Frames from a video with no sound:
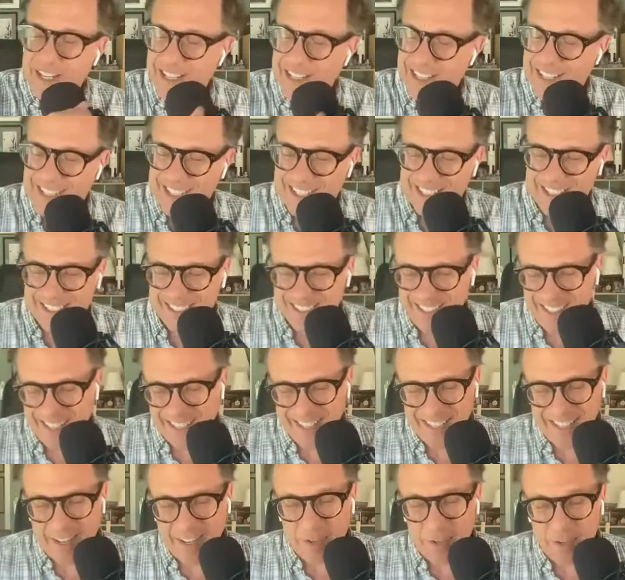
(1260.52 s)
I
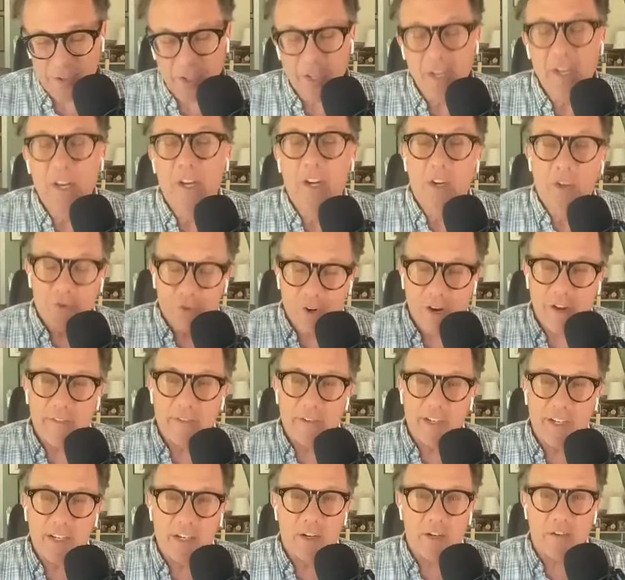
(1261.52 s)
think I was
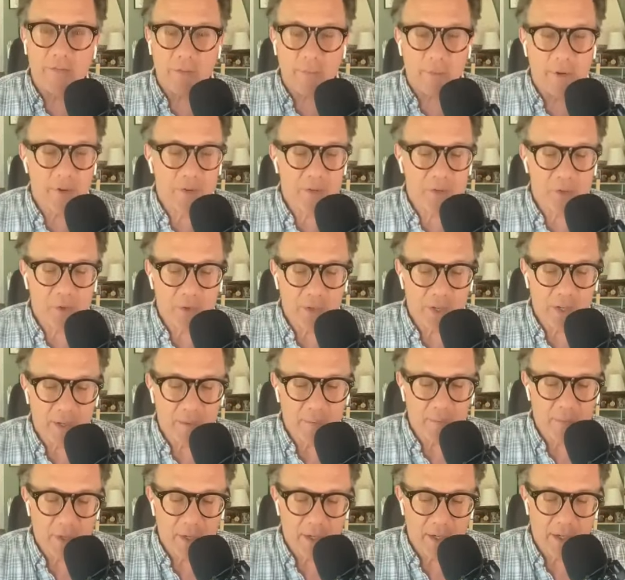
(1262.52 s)
driving here from Arizona
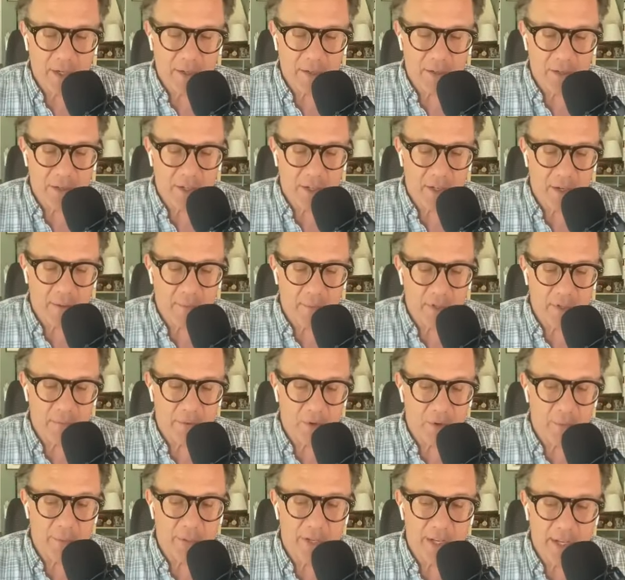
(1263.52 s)
to come to
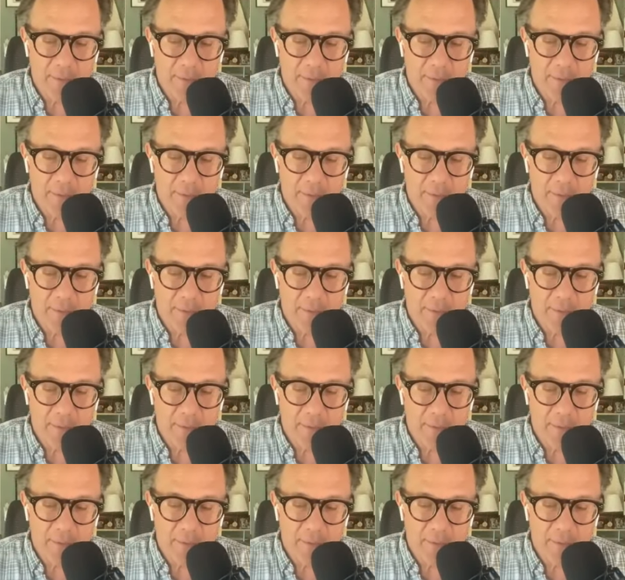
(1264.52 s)
Birmingham